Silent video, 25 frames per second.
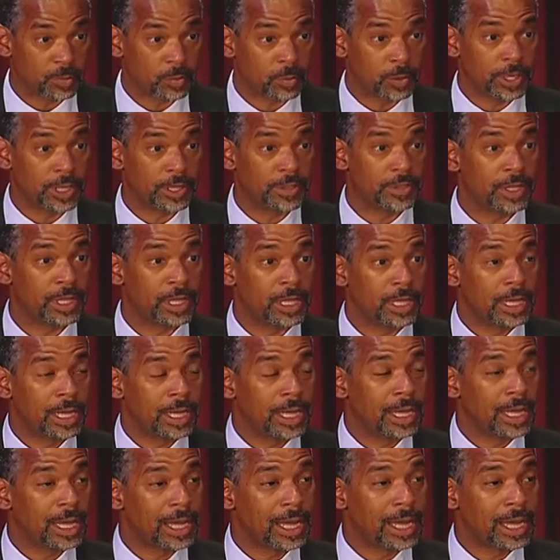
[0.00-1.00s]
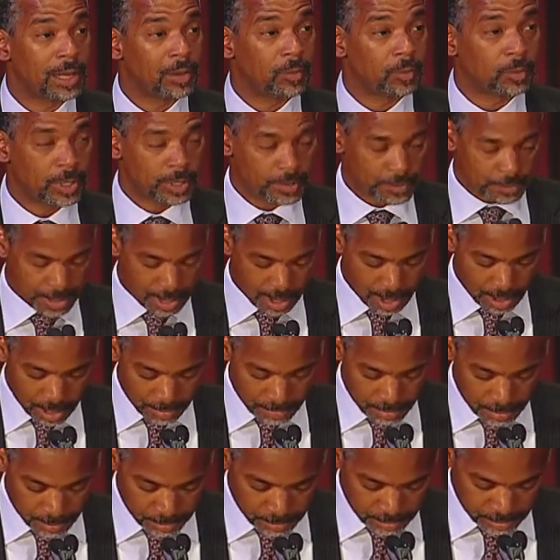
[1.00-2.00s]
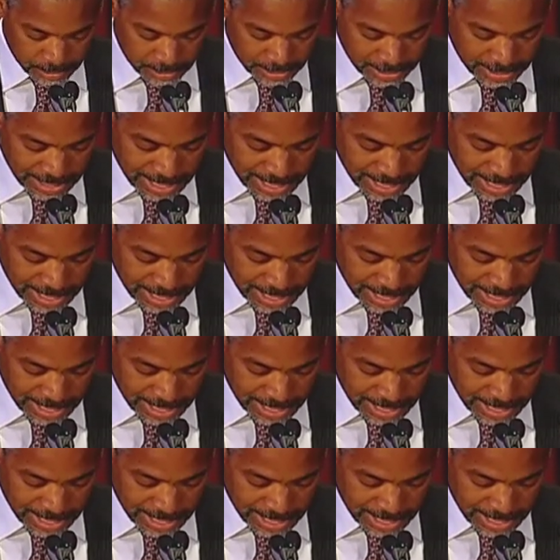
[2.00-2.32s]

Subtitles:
with our other city